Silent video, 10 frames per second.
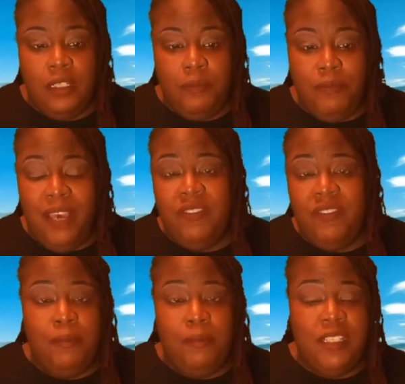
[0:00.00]
met
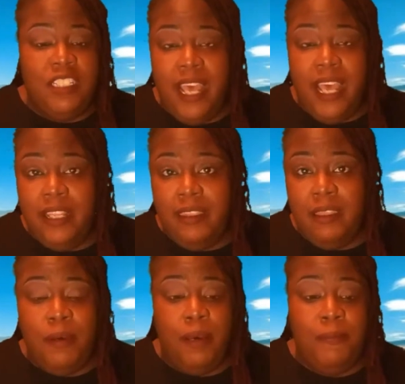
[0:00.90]
with them and chatted
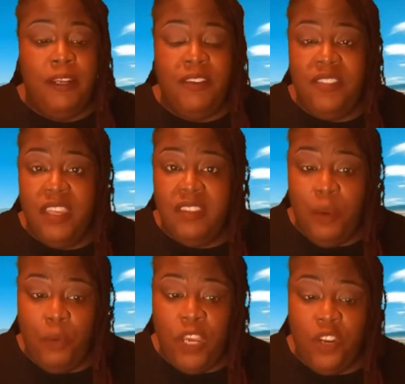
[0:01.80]
them up and everything,
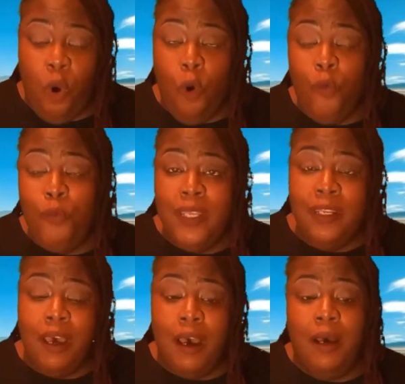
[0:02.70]
that can
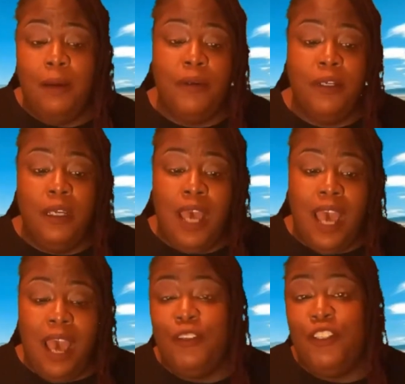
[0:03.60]
open up
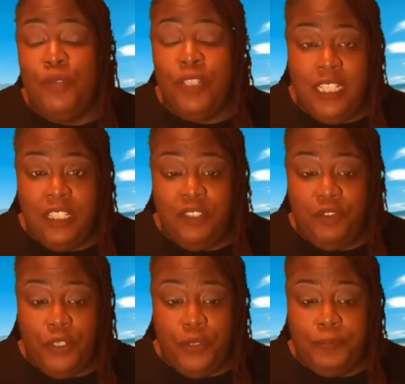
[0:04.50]
opportunities
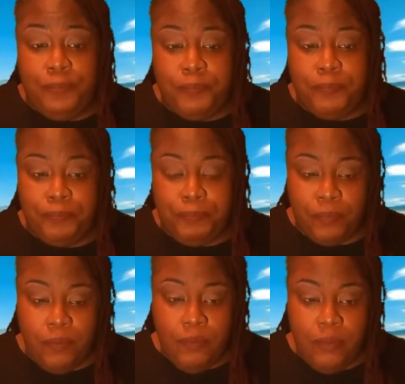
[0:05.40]
for you.
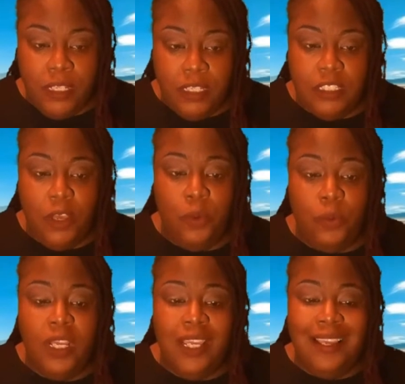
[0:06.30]

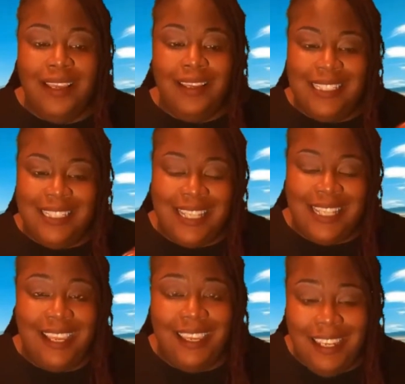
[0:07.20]
So it's
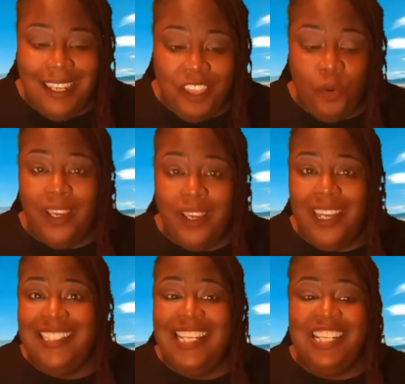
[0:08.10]
just like any other
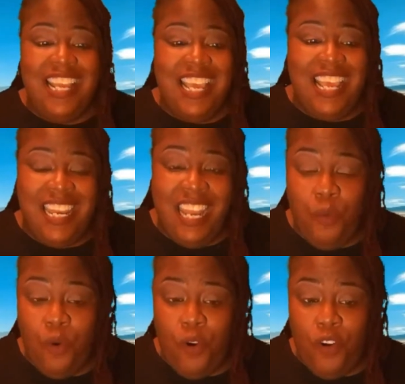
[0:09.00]
organization and
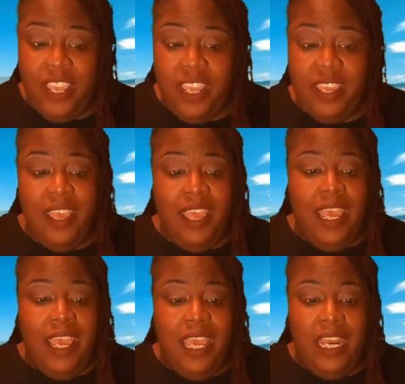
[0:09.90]
networking
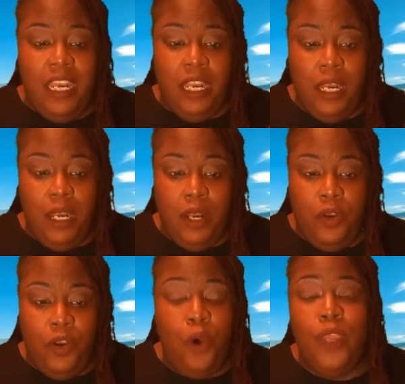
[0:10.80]
and
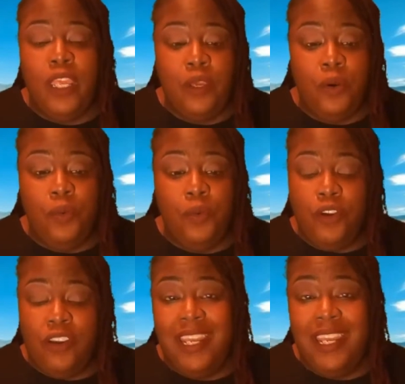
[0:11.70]
knowing who
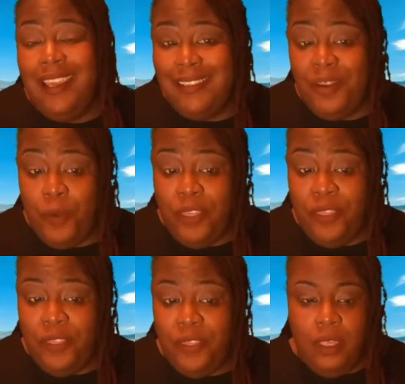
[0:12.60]
you're connecting with.